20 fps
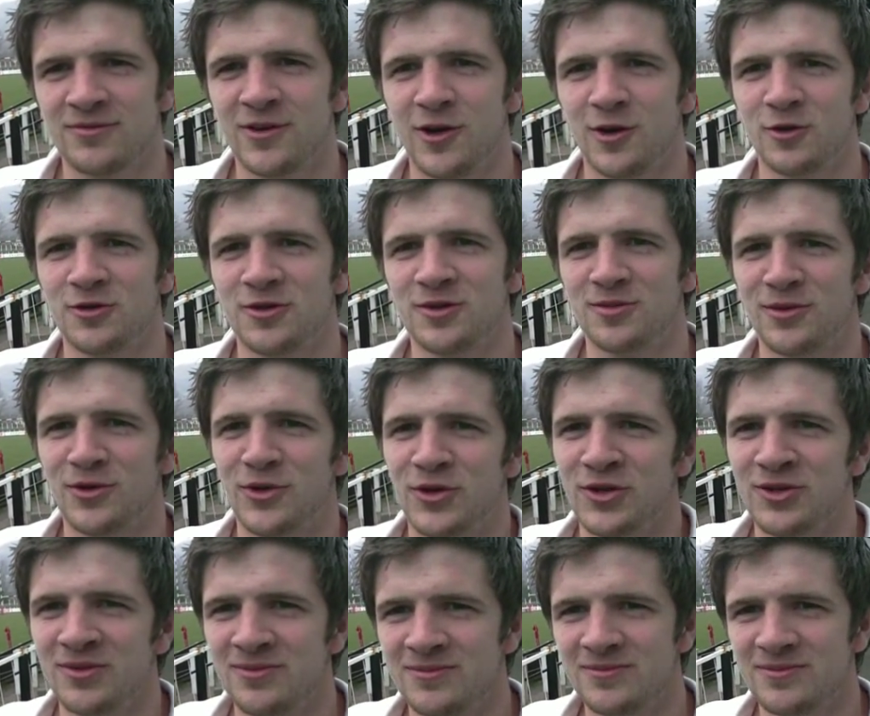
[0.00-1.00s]
followed the
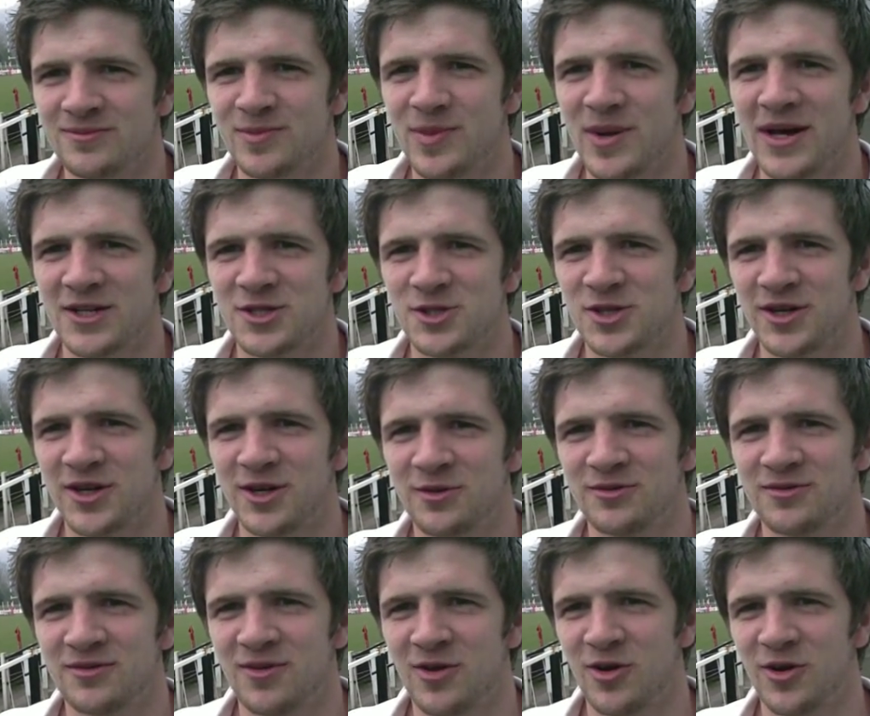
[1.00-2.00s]
ball, passed it out,